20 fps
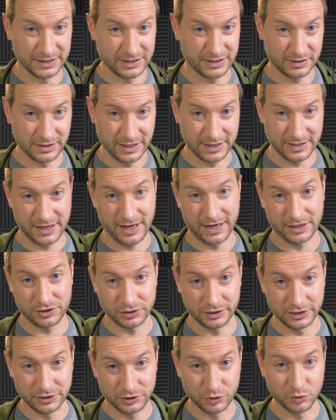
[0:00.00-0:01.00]
is, is
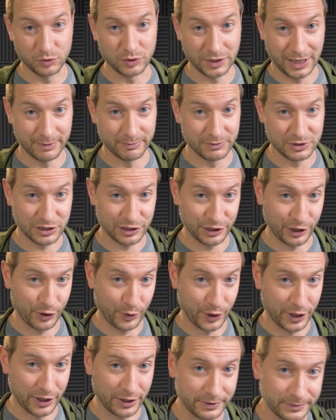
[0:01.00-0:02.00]
actually two times
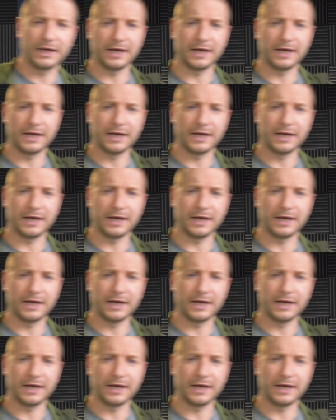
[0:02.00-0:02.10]
slower.